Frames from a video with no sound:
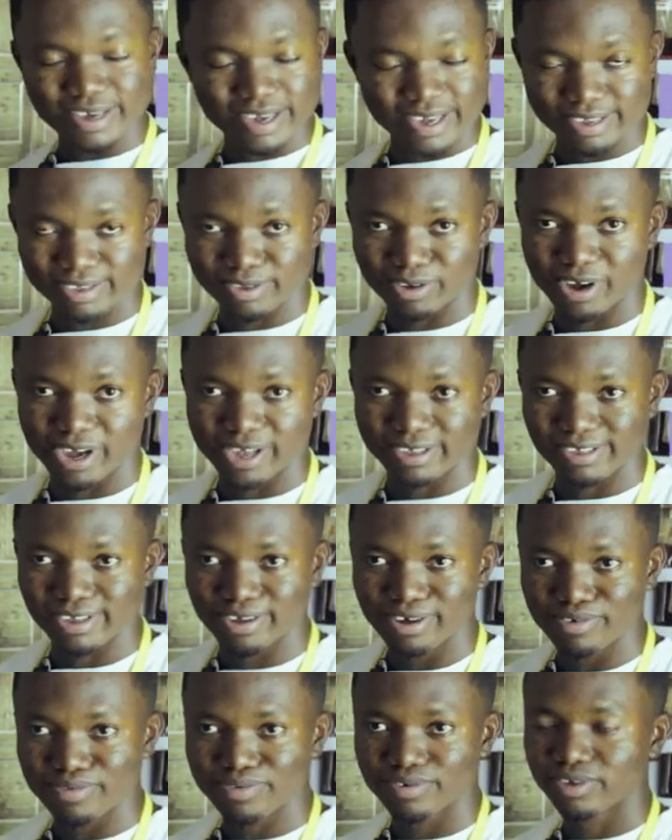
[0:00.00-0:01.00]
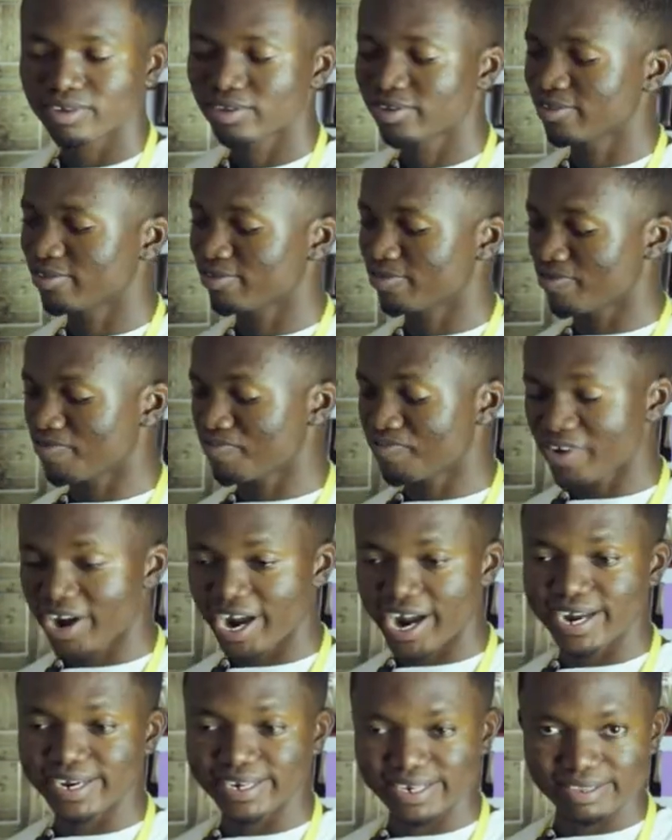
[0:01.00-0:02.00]
his or herself to
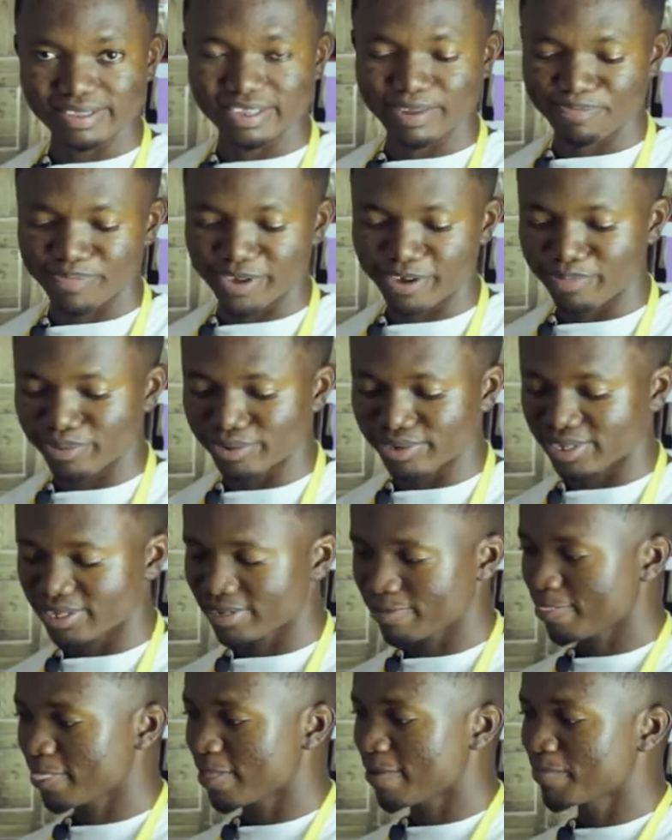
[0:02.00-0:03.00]
find the purpose.